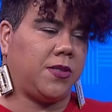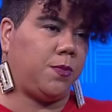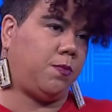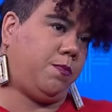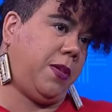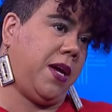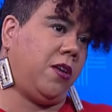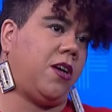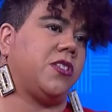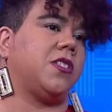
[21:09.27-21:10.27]

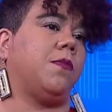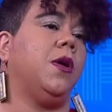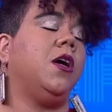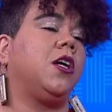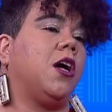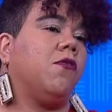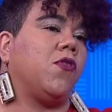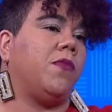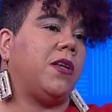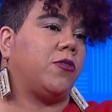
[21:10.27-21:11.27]
depend on some
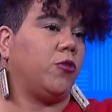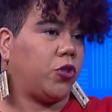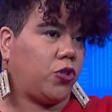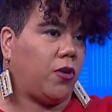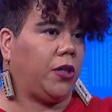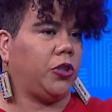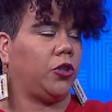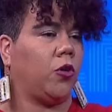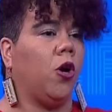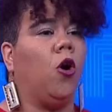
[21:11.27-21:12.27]
governmental
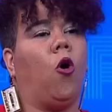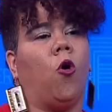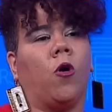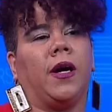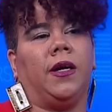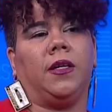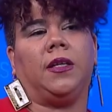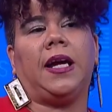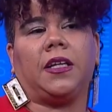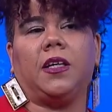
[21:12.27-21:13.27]
structure or an
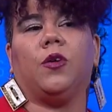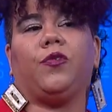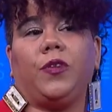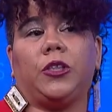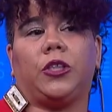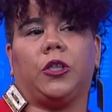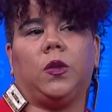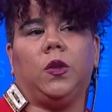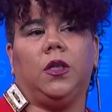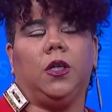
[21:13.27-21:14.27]
elected
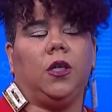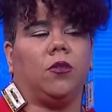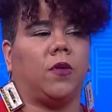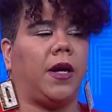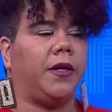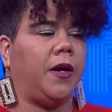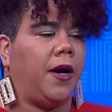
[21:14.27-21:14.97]
official, right? right?